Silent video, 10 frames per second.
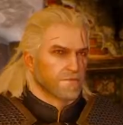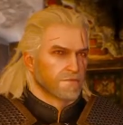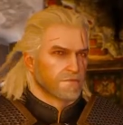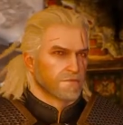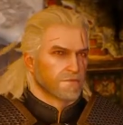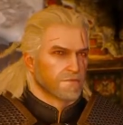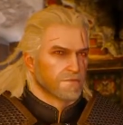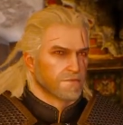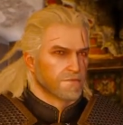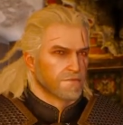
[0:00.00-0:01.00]

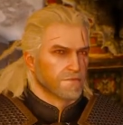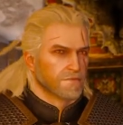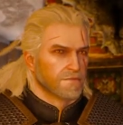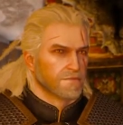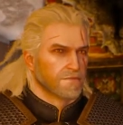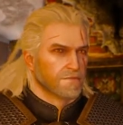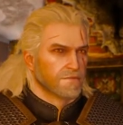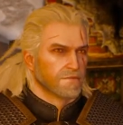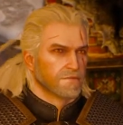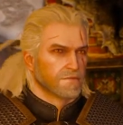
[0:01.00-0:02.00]

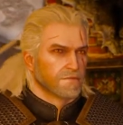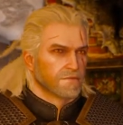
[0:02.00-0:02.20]
[no speech]